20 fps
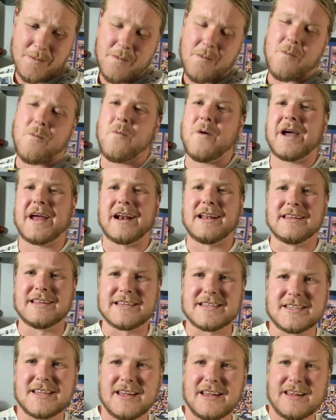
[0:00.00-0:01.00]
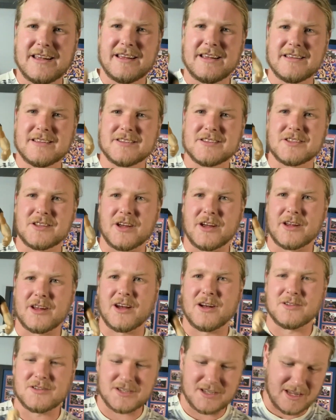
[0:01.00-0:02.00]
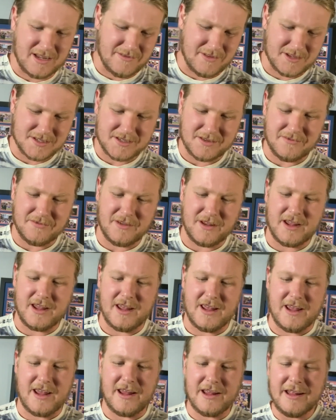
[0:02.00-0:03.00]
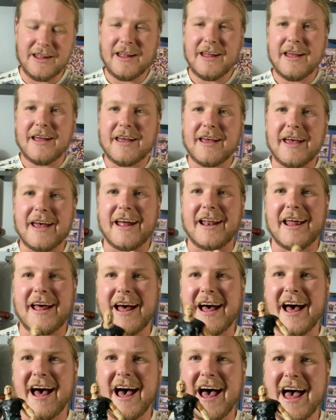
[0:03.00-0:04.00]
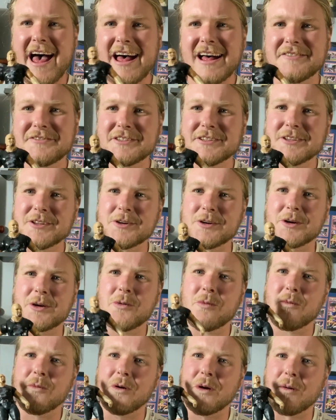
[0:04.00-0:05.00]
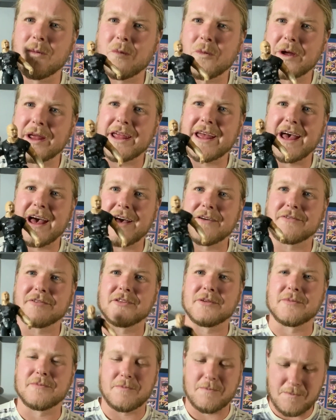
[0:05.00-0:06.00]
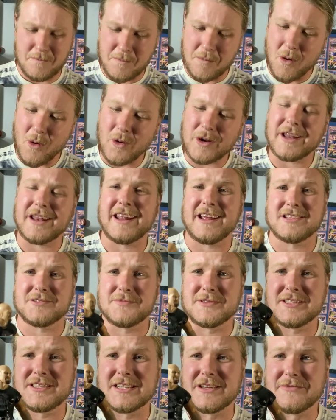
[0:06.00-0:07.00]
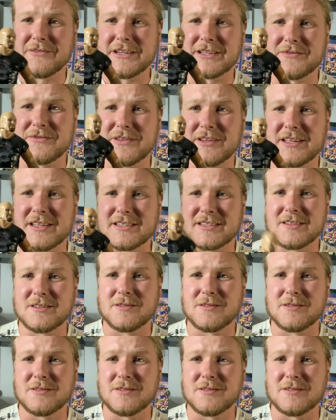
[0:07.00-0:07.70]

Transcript: We're going to list Stone Cold Steve Austin figure here and have a look what we have to put in our specifics for this little